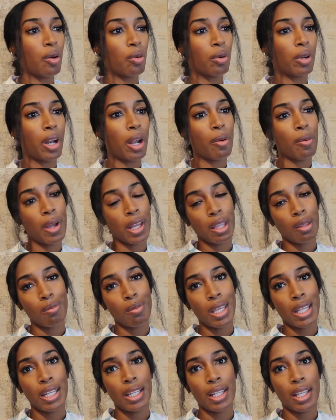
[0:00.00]
what I
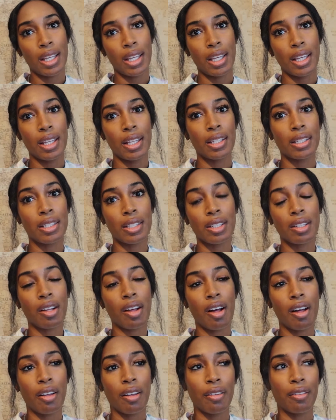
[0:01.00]
recommended,
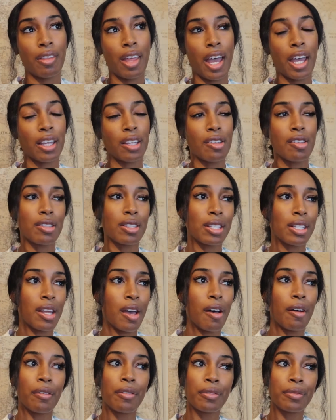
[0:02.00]
all of that good
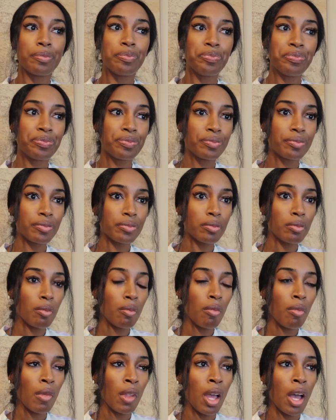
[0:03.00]
stuff.
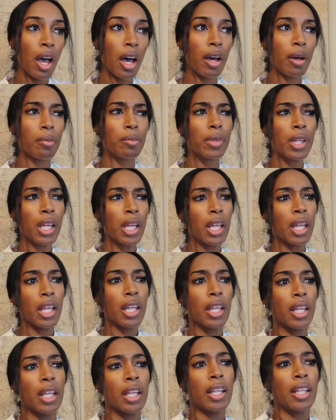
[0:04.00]
And
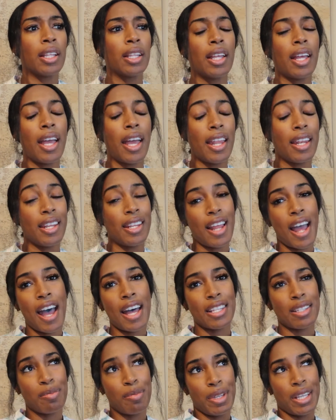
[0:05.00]
it
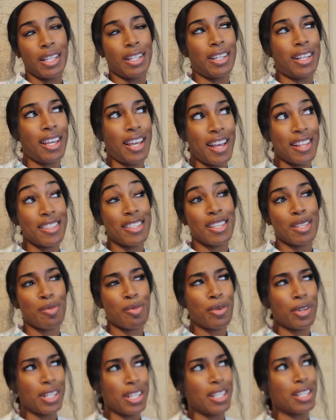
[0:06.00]
has been, at this
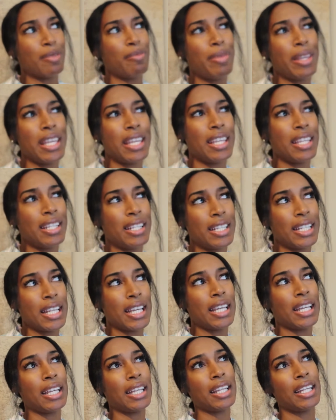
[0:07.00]
point, it's
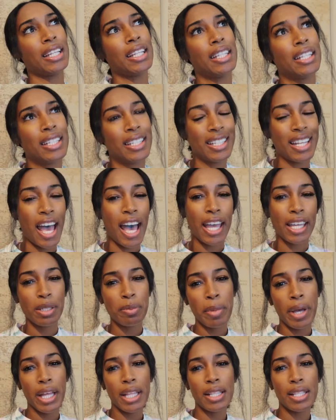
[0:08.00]
been
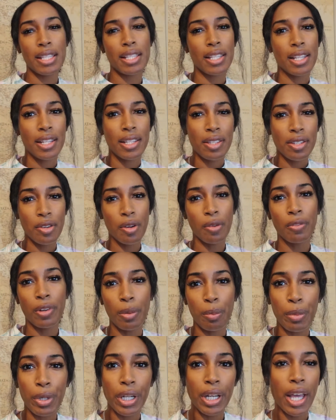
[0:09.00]
9 months. It's
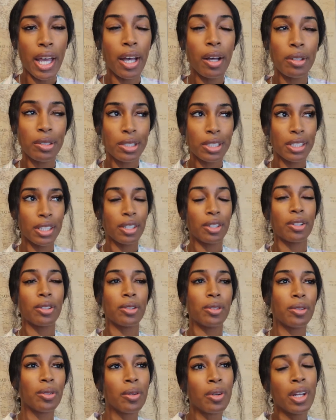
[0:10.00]
November now,
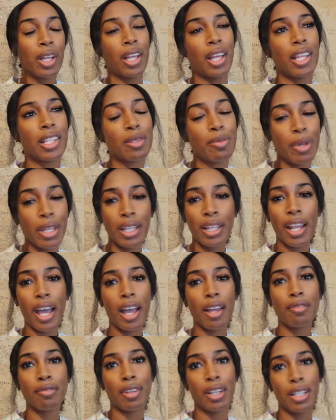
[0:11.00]
so it's been
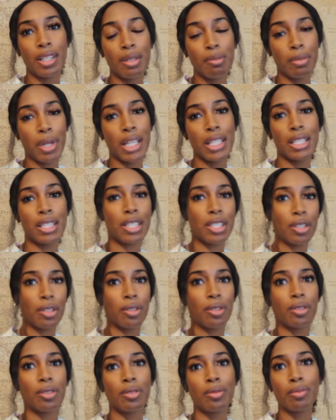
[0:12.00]
9 months,
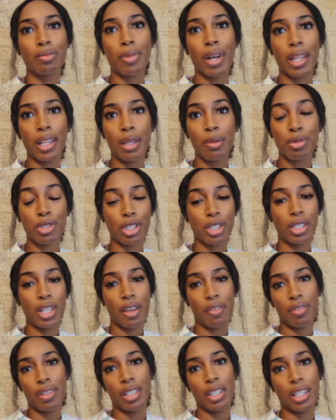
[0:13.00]
so my lips are
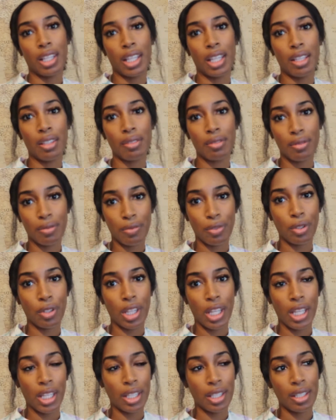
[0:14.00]
definitely
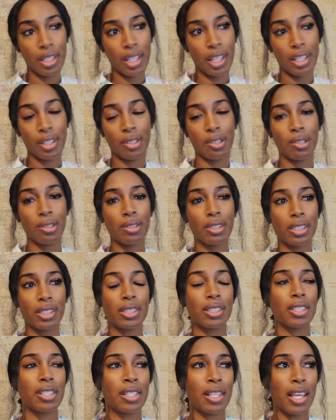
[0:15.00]
fully healed,
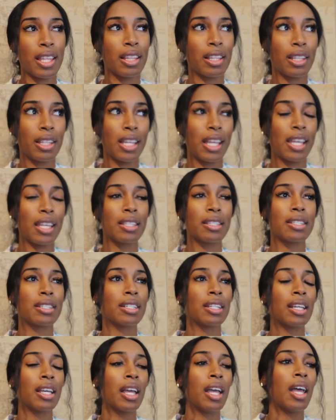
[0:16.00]
to say the
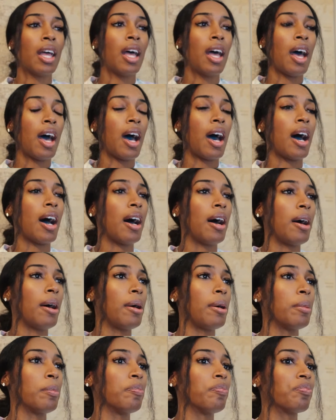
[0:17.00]
least.
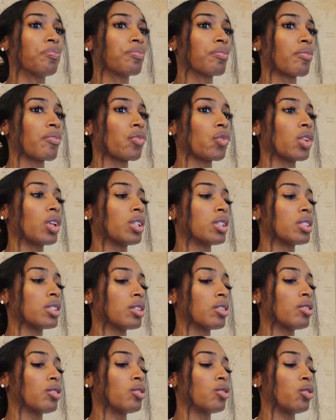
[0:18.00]

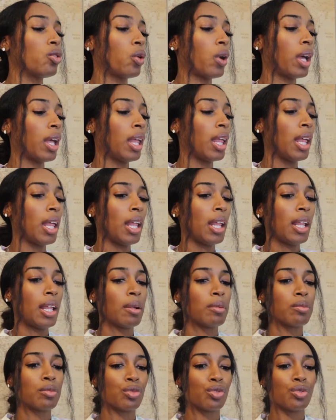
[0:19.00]
So
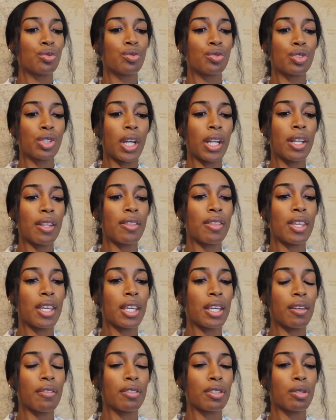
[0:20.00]
I'm trying to
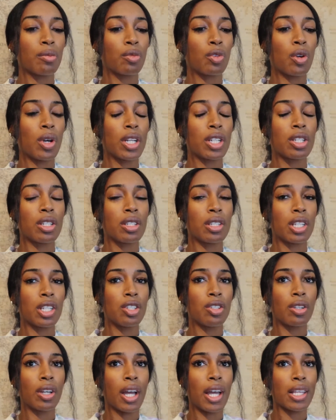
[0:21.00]
think of some questions
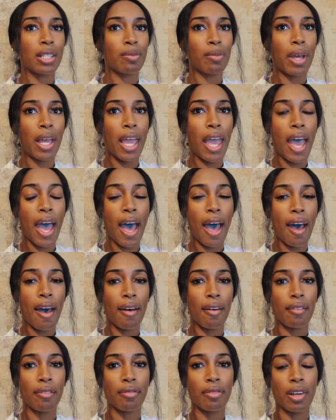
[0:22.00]
that you guys might
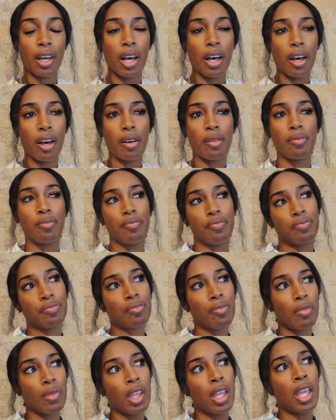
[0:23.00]
have.
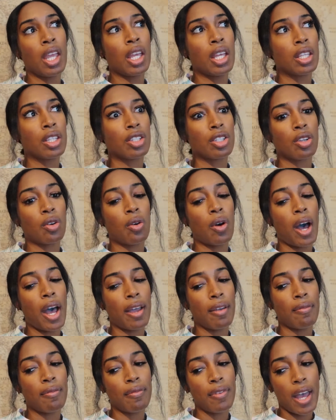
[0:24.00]
So
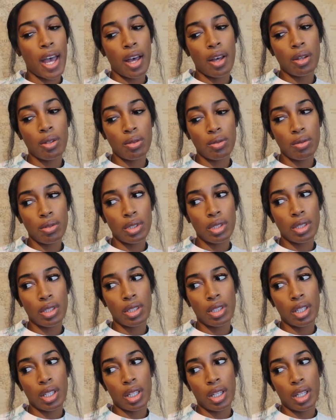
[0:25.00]
I
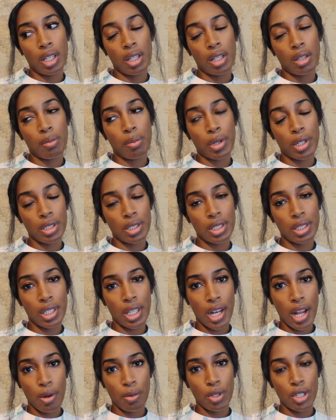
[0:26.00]
found the person
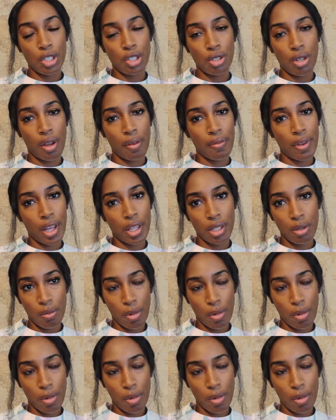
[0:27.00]
that I went to, I found